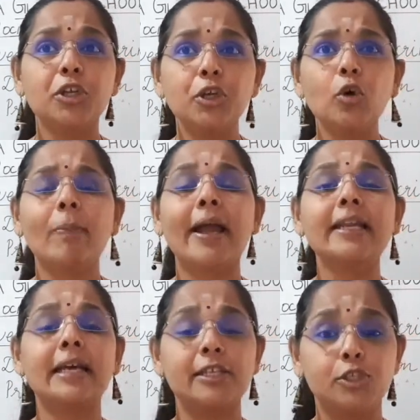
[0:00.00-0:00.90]
you
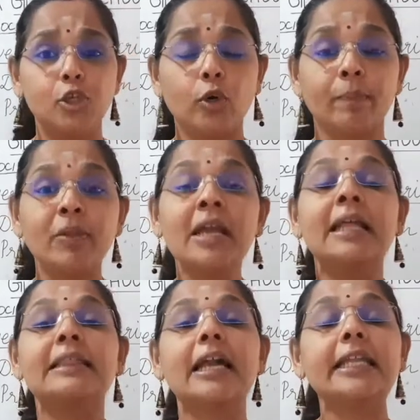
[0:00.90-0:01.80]
might assume
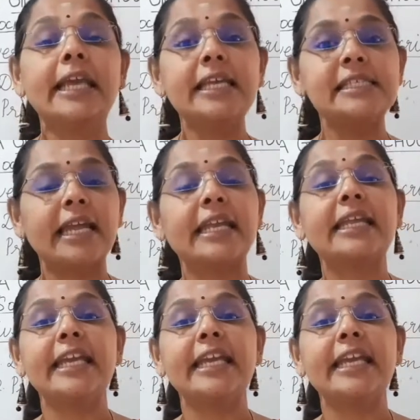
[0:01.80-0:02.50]
that he is an